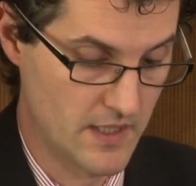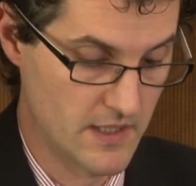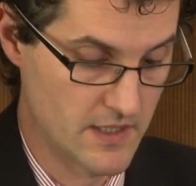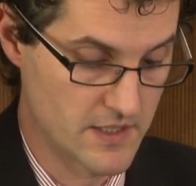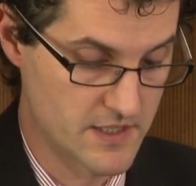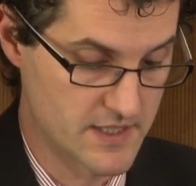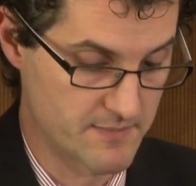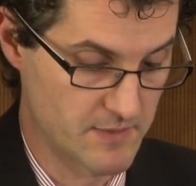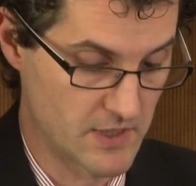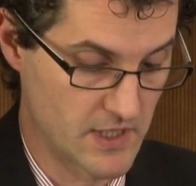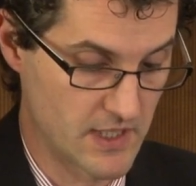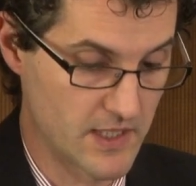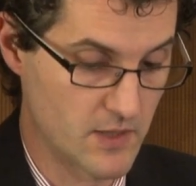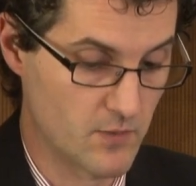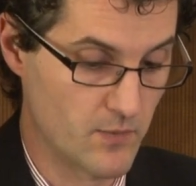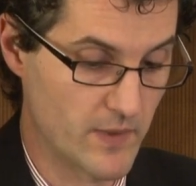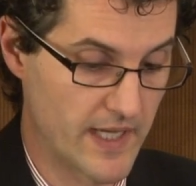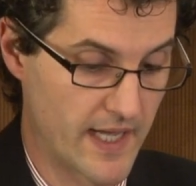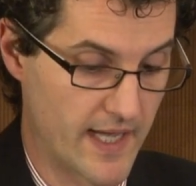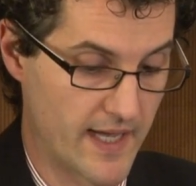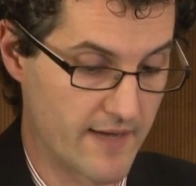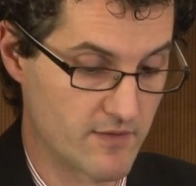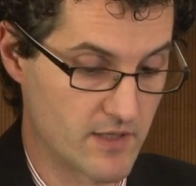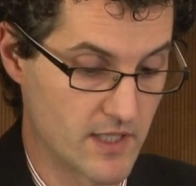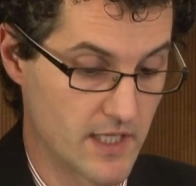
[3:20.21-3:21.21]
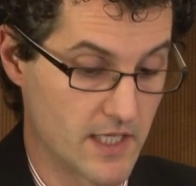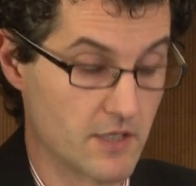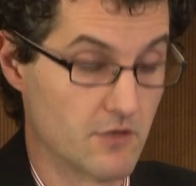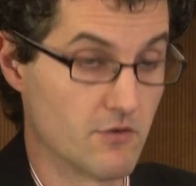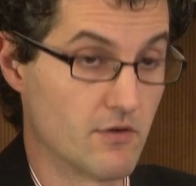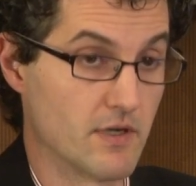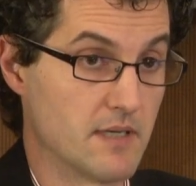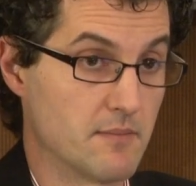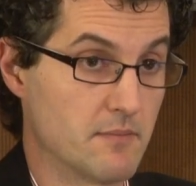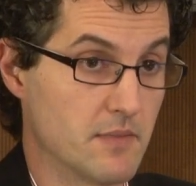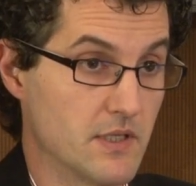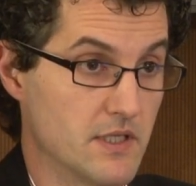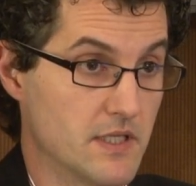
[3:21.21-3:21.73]
Similarly, we have a lot of
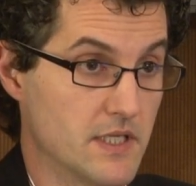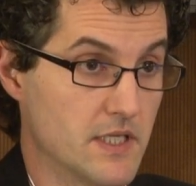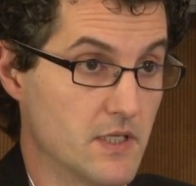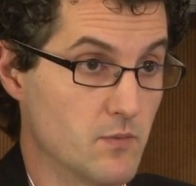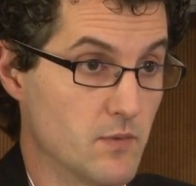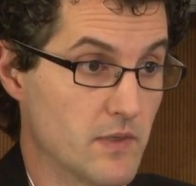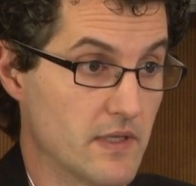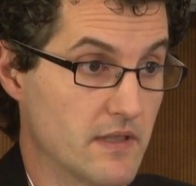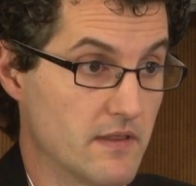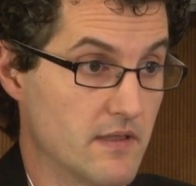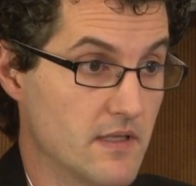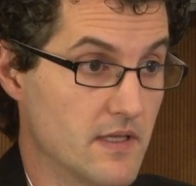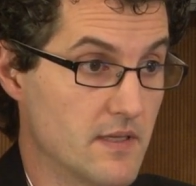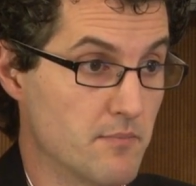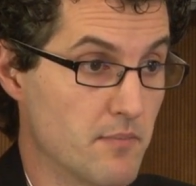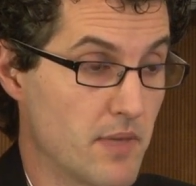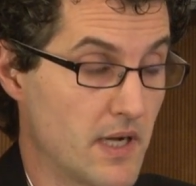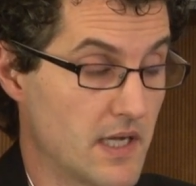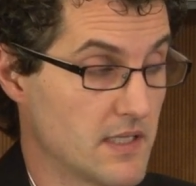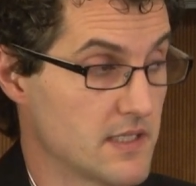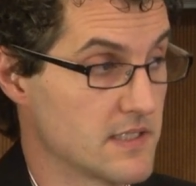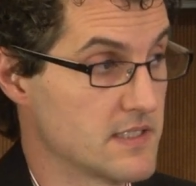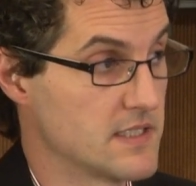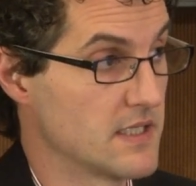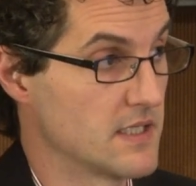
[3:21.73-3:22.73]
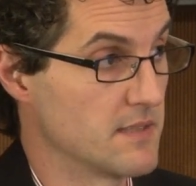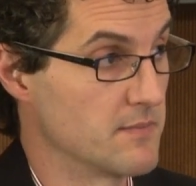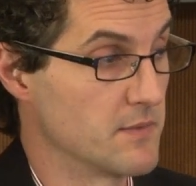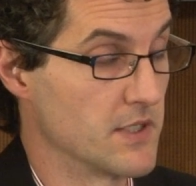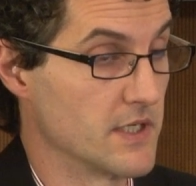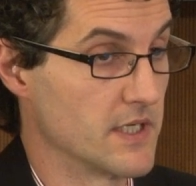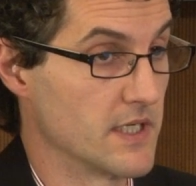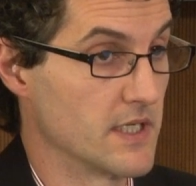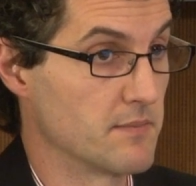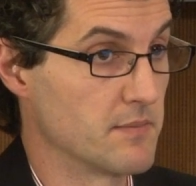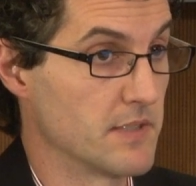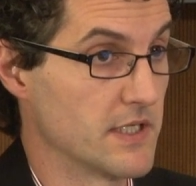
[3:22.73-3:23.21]
credibility with the policy community